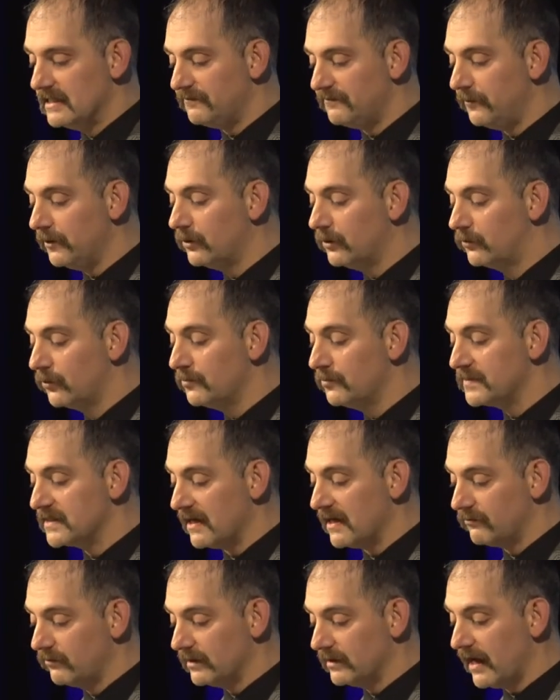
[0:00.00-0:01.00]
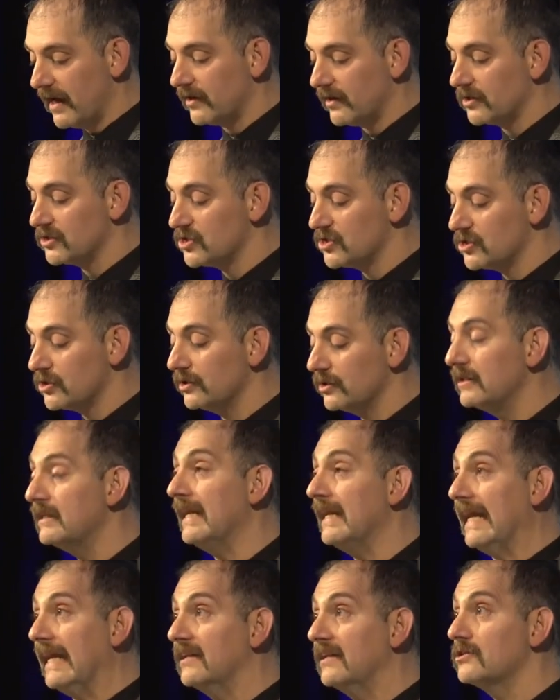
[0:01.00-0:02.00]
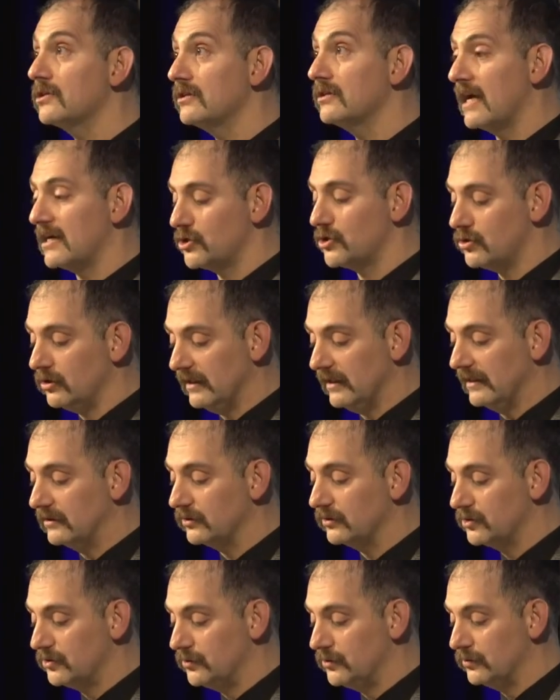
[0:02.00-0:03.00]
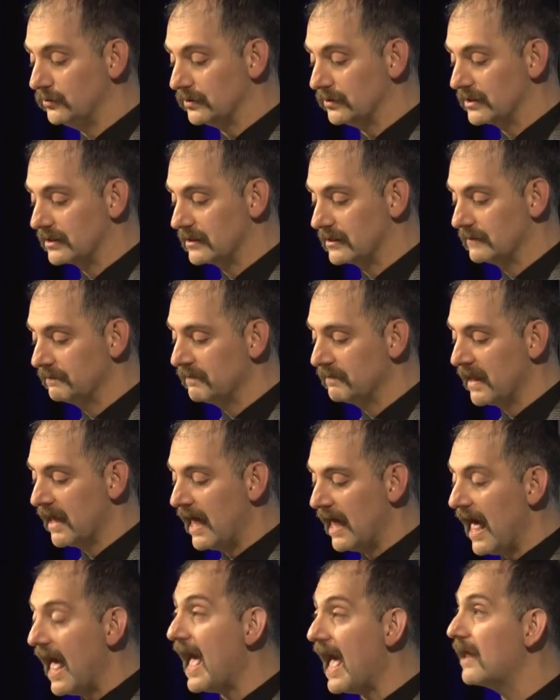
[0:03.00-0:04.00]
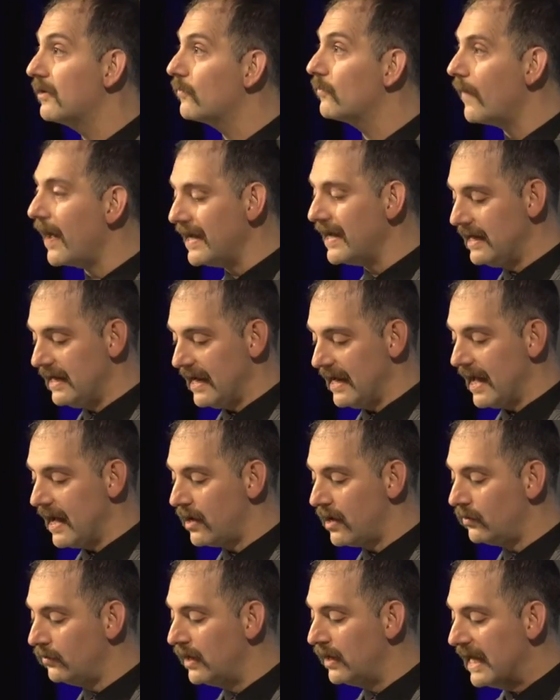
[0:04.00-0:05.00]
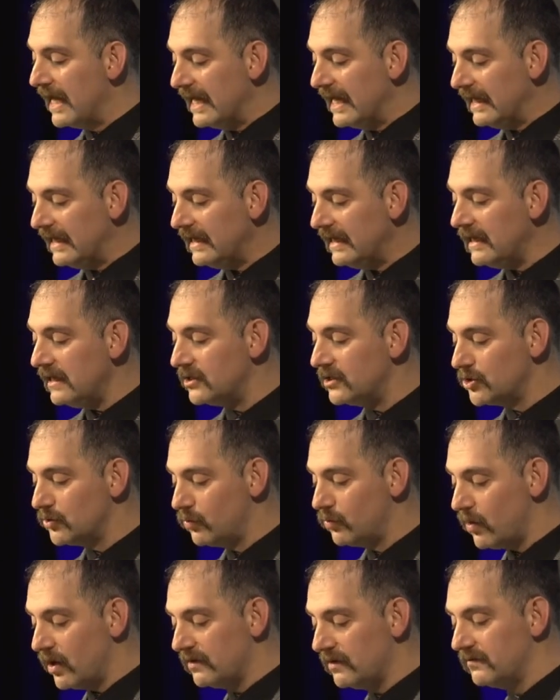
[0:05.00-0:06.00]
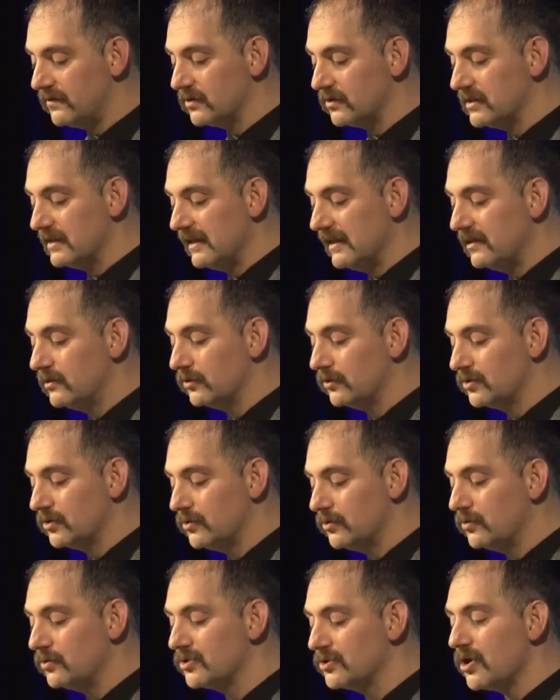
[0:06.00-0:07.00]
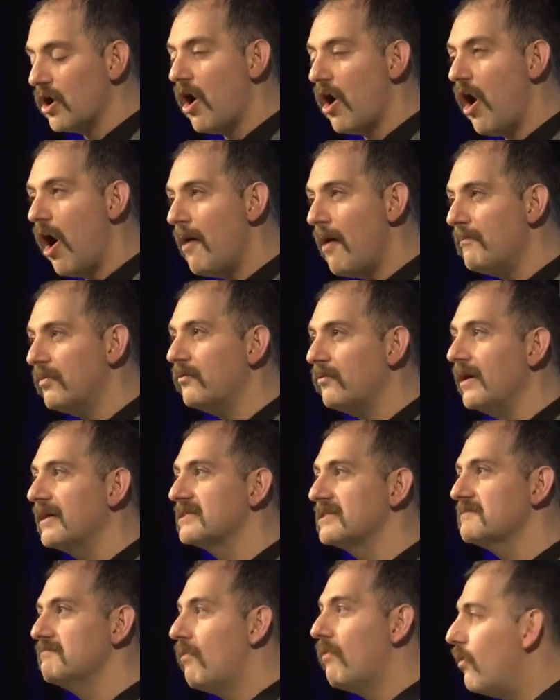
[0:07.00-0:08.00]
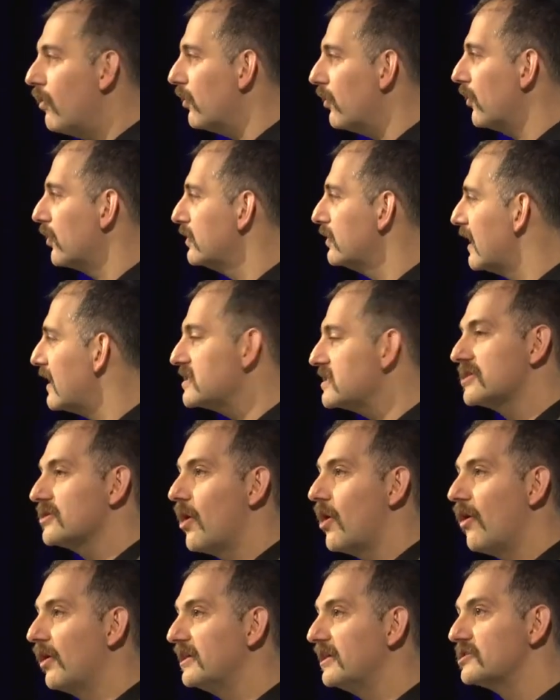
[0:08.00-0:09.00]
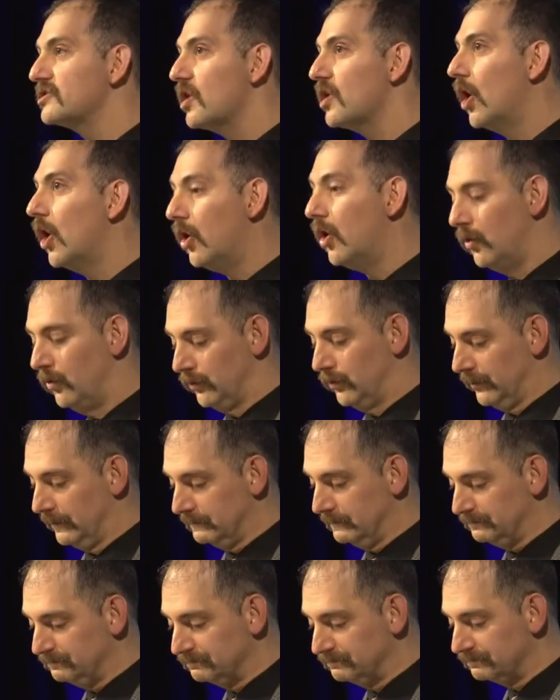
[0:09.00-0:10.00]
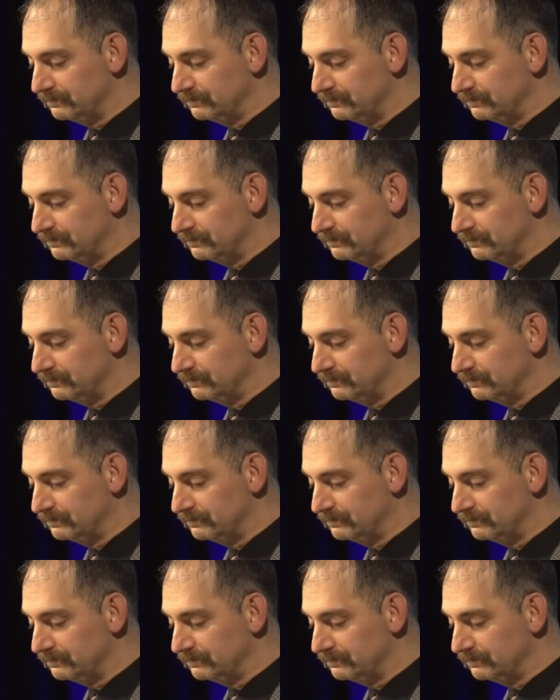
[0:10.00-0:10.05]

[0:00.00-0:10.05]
different groups have relied on certain international legal tools. And right now, each one of those legal tools operates more or less on its own.